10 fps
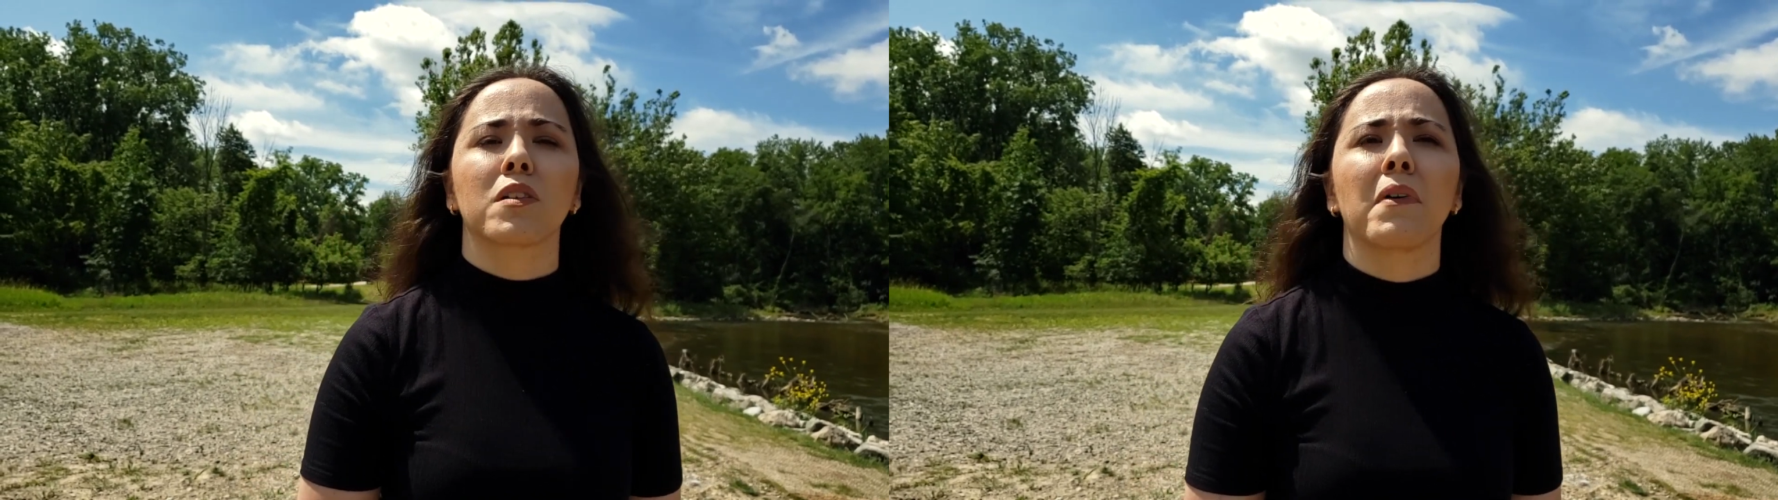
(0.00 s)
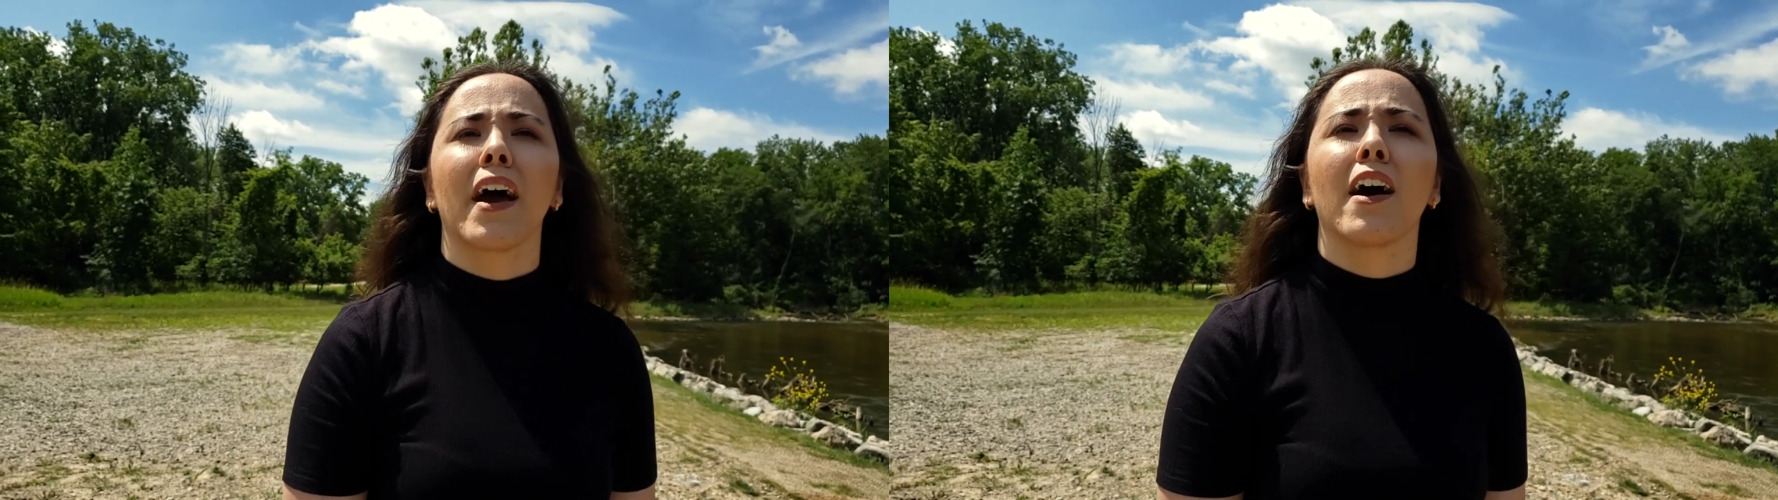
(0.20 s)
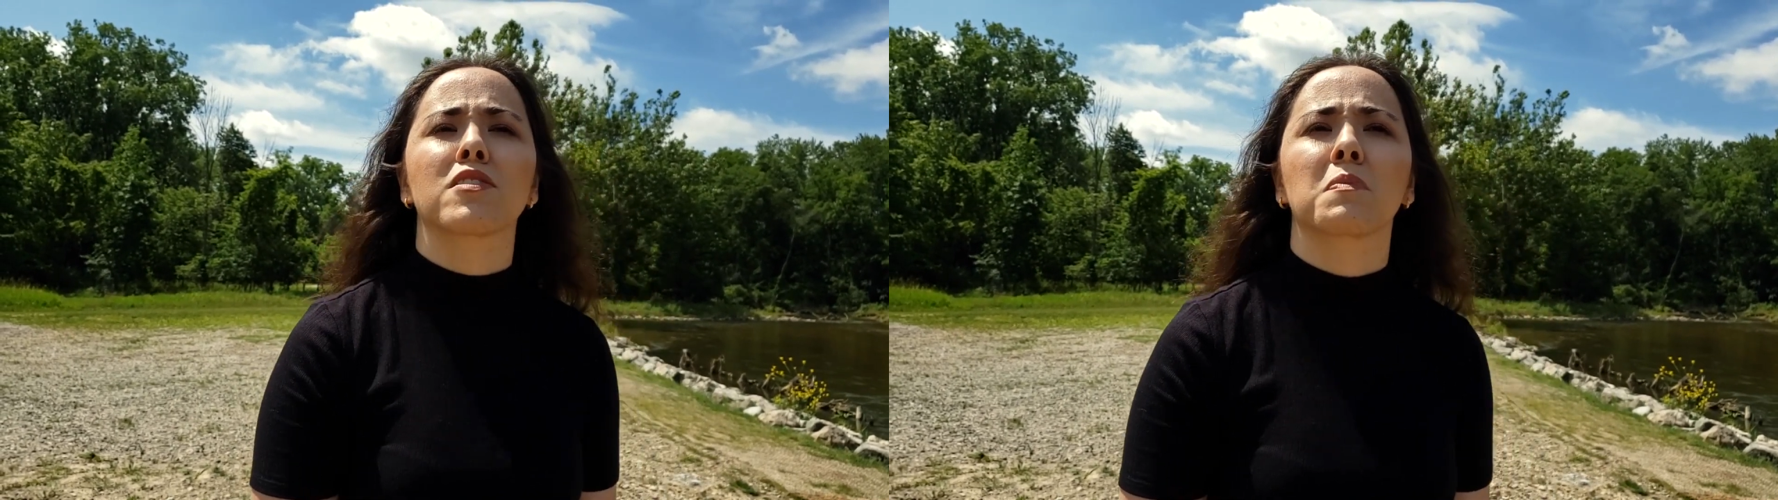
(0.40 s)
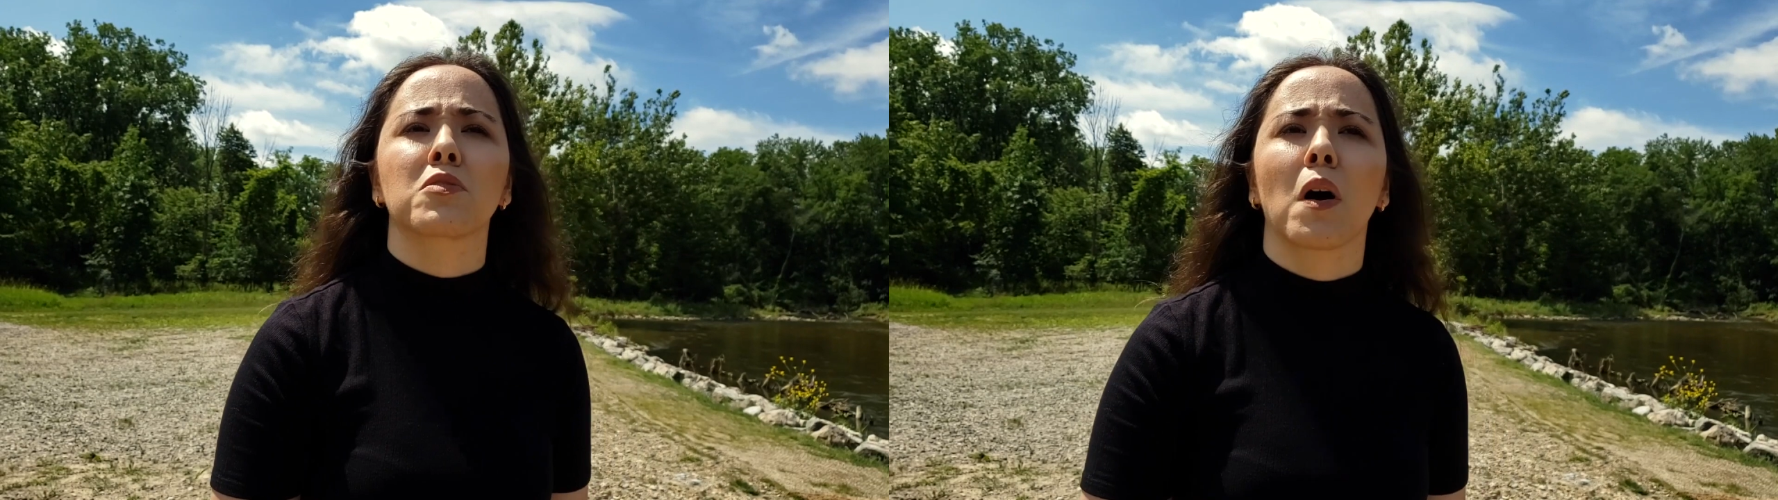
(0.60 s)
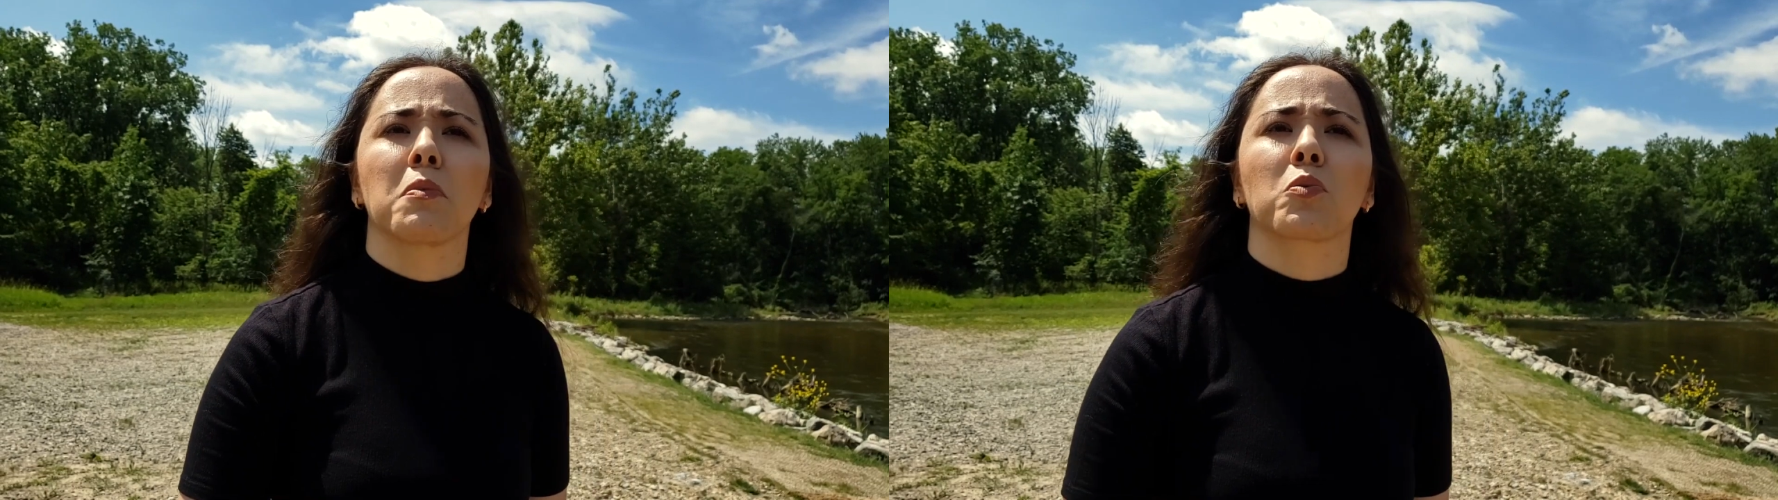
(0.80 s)
if my house be
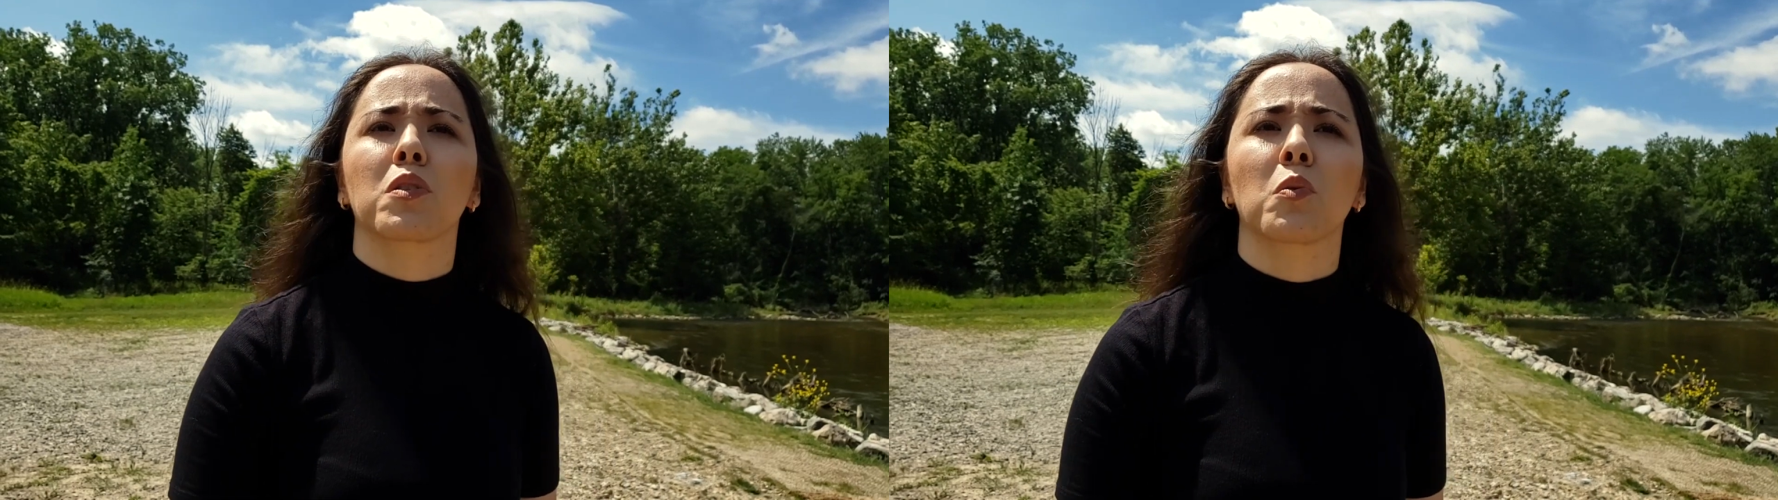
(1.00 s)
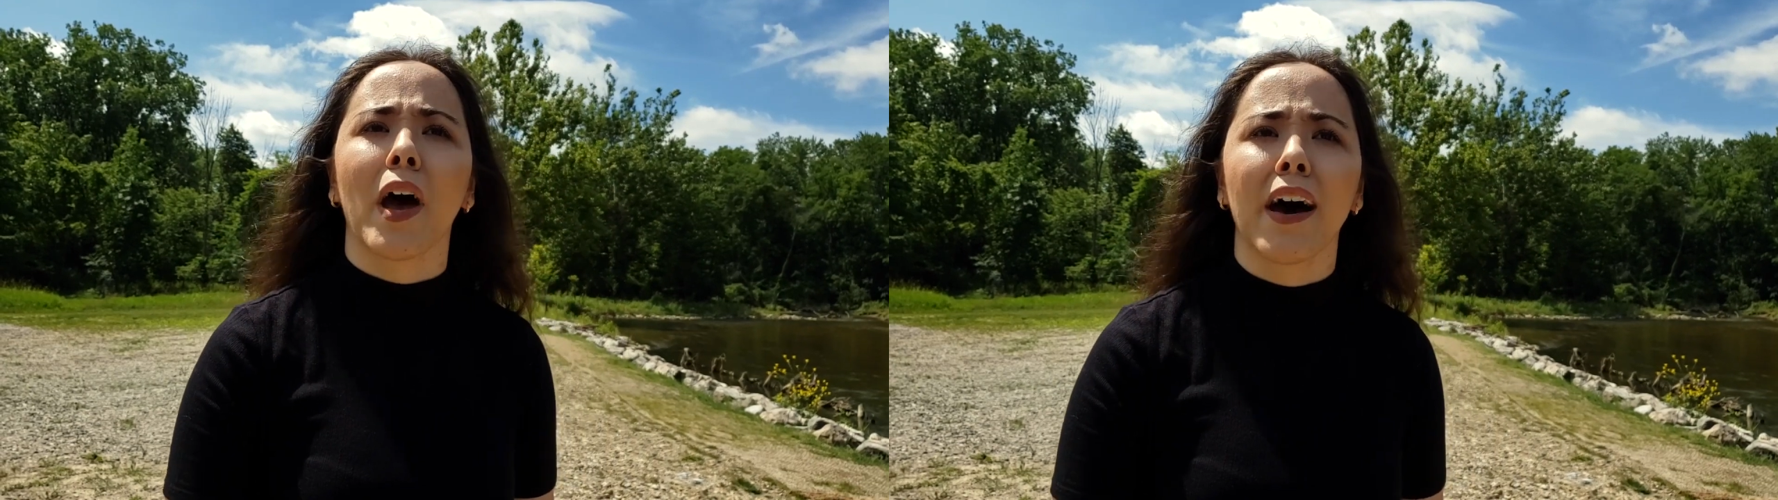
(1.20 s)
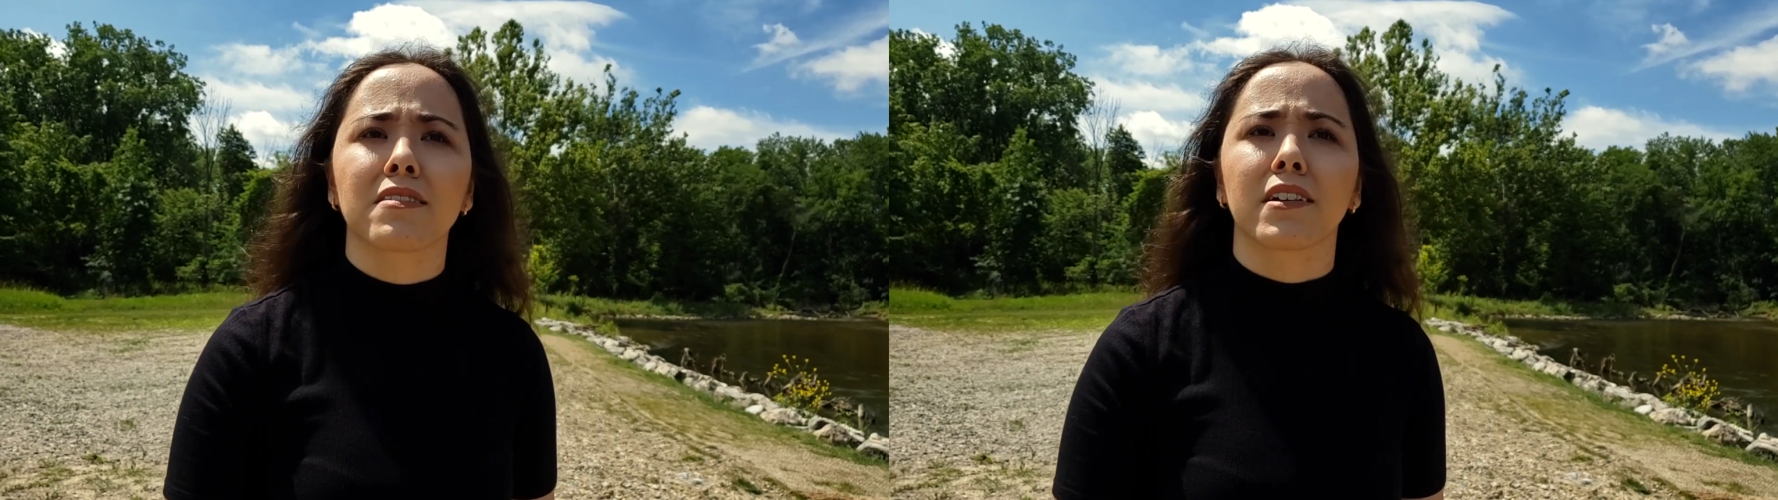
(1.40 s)
troubled with a rat,